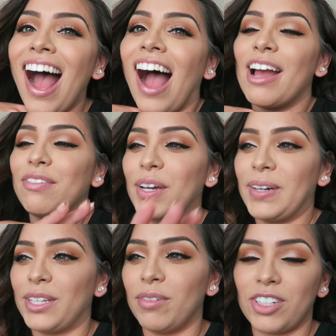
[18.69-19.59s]
I have like
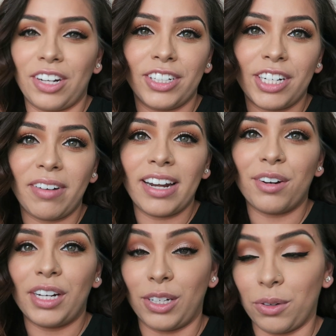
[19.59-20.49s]
way too much energy right
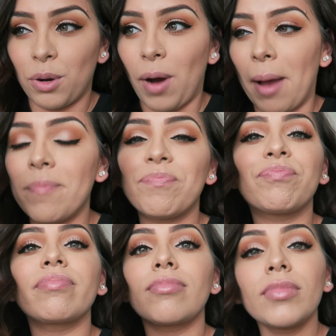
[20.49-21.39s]
now and I don't know why.
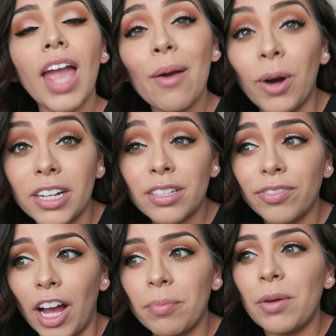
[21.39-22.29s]
I wanted to
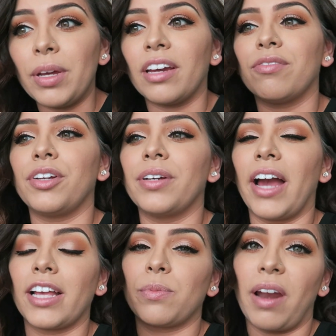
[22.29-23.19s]
vlog my weekend for you
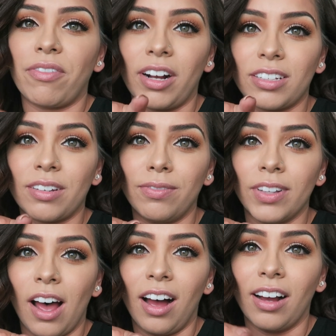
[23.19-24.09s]
guys, but I forgot to
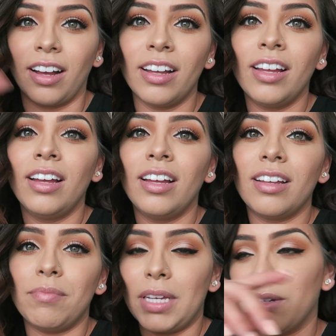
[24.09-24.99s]
vlog
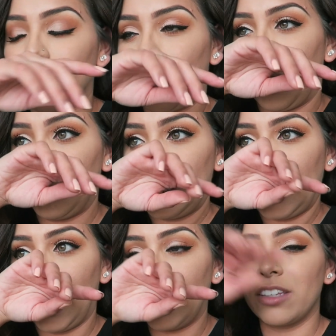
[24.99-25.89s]
me doing makeup
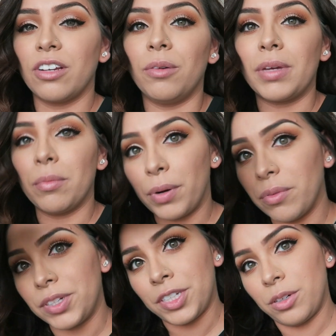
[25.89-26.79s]
today. So me and
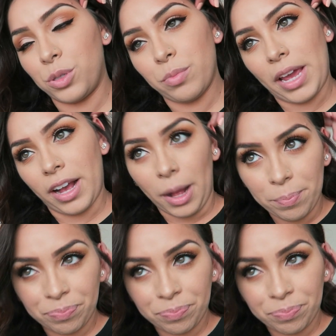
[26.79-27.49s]
Britt went to go do makeup,